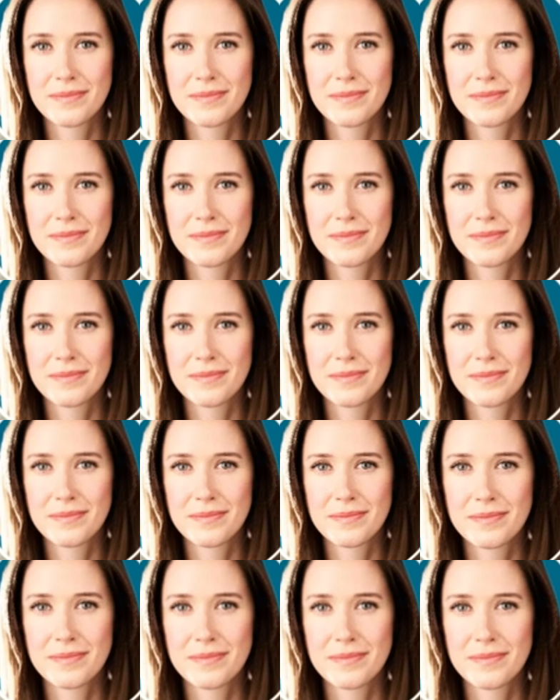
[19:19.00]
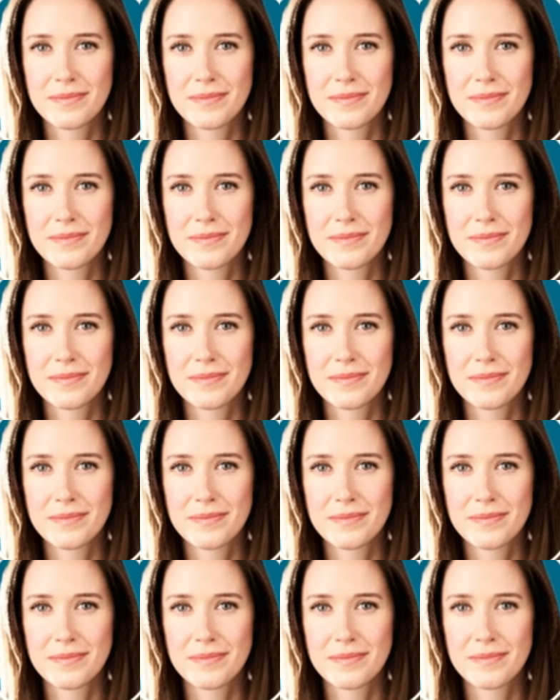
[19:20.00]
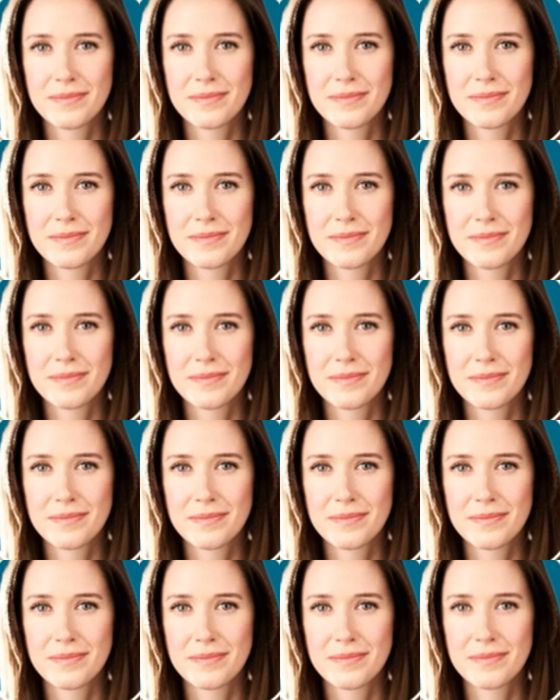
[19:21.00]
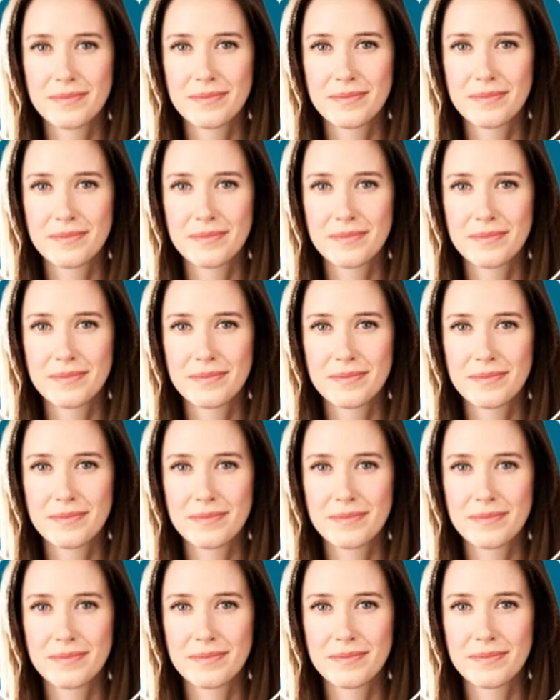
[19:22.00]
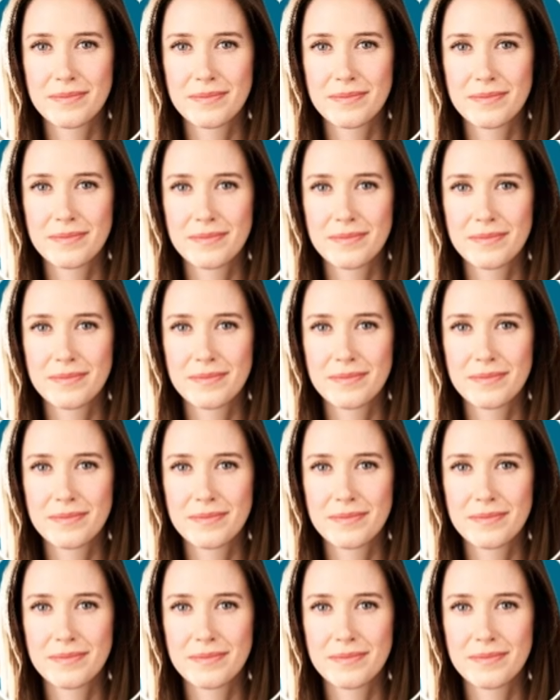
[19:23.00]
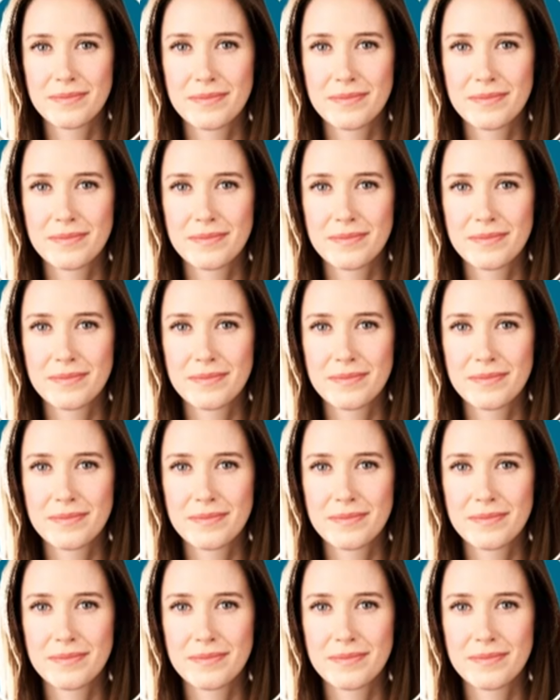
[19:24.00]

(not speaking)